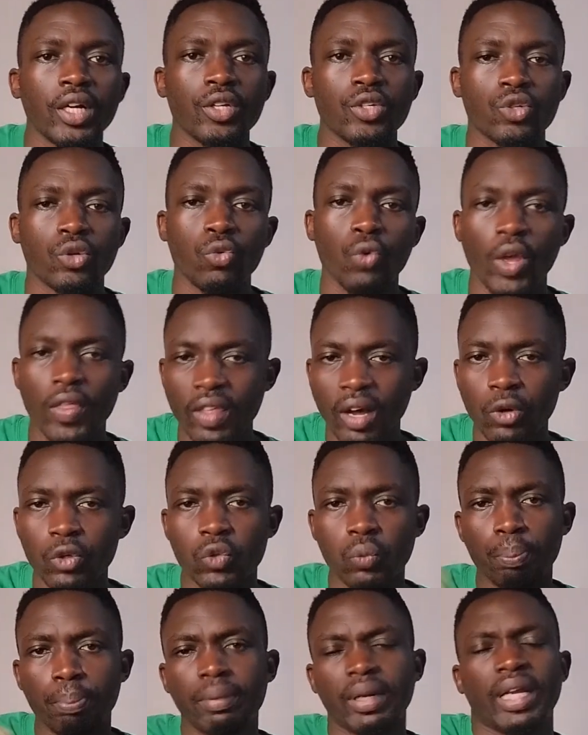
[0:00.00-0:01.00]
So
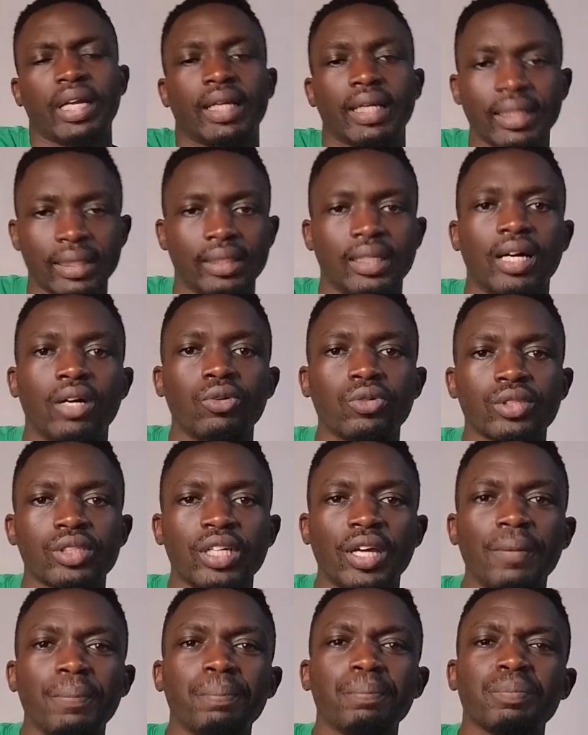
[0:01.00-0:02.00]
without breaking down
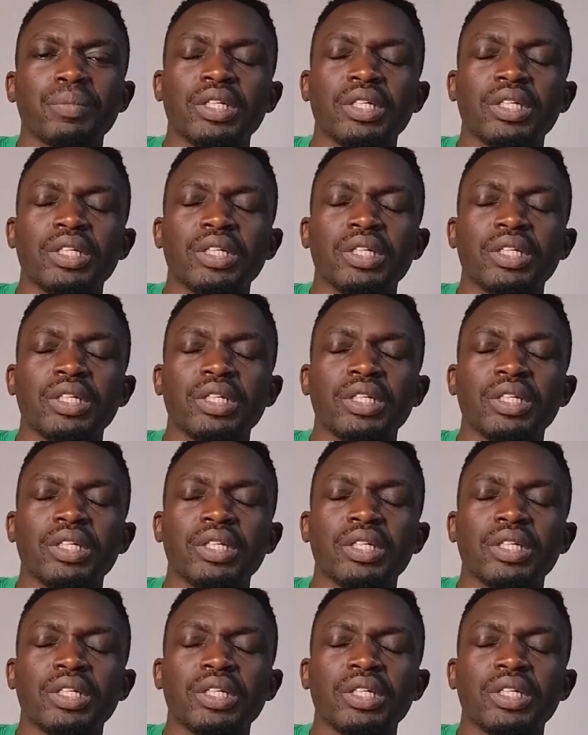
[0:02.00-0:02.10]
them,